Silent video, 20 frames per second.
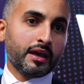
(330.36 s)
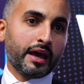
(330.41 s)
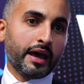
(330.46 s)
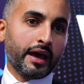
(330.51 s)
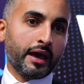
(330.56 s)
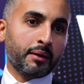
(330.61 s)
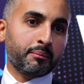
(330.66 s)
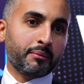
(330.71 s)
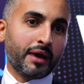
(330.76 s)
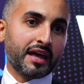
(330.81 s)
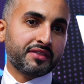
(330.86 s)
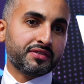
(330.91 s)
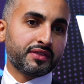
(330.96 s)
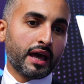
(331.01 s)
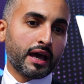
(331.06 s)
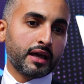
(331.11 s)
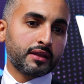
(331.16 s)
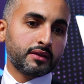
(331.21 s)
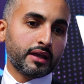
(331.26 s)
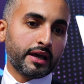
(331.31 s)
Um, and
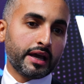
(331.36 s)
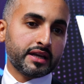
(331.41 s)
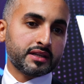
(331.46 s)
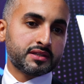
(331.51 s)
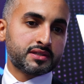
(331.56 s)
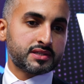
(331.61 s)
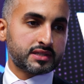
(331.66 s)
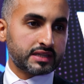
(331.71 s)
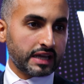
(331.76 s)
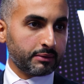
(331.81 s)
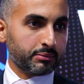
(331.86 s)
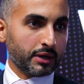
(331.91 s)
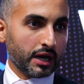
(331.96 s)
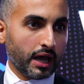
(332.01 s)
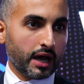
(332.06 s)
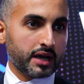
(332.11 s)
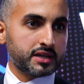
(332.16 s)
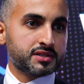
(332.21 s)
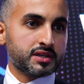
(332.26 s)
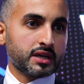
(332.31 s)
then it
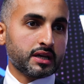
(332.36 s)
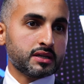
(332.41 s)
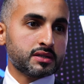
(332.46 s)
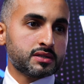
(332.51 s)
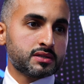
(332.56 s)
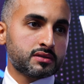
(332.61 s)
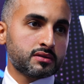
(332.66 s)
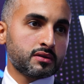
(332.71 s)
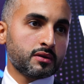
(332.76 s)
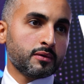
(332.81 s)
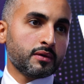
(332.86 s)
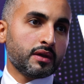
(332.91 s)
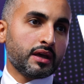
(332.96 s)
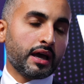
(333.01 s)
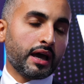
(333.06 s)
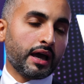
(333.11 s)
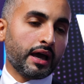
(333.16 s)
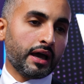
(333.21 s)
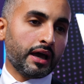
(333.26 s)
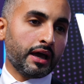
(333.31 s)
stabilizes
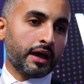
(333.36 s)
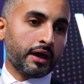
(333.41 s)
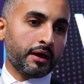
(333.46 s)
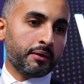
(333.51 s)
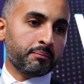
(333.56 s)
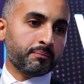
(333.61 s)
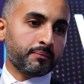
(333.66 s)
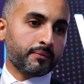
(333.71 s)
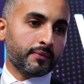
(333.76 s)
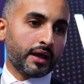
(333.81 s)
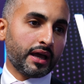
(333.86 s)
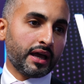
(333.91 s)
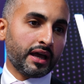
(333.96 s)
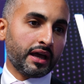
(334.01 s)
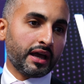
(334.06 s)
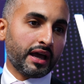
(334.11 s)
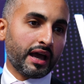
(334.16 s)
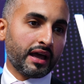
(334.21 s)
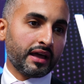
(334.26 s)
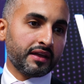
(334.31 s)
um,
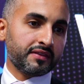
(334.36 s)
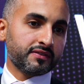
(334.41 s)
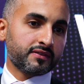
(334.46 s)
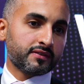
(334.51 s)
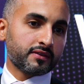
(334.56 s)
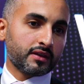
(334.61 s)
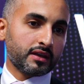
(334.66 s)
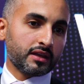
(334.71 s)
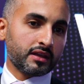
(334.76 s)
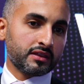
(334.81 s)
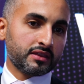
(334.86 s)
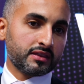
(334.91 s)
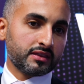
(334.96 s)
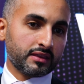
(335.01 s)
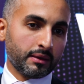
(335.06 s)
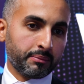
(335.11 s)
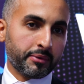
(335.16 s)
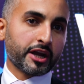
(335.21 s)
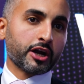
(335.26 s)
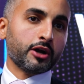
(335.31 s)
and uh,
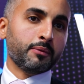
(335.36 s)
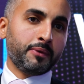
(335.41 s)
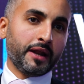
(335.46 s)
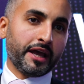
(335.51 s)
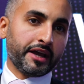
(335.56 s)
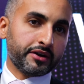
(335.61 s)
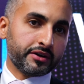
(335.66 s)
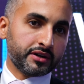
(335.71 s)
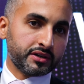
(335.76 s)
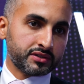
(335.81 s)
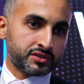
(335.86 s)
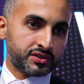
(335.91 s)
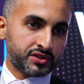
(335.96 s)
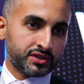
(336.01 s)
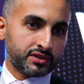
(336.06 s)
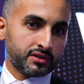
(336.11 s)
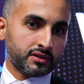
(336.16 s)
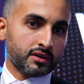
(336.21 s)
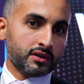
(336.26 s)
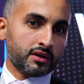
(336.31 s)
the bigger
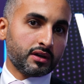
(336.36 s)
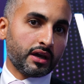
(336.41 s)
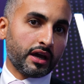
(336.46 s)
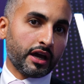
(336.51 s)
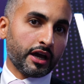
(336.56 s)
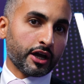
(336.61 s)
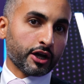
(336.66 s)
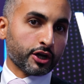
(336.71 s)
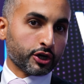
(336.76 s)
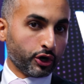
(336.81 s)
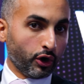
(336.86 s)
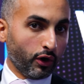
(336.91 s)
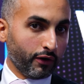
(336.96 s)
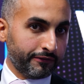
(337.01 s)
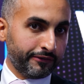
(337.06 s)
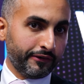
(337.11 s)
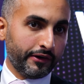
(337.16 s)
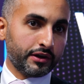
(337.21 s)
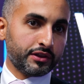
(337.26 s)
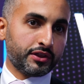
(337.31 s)
players uh, grow
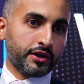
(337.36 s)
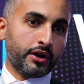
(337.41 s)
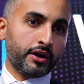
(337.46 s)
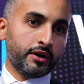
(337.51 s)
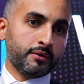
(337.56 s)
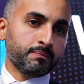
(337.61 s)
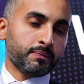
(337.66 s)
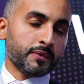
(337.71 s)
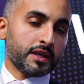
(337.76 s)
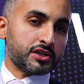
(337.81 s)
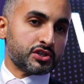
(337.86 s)
further.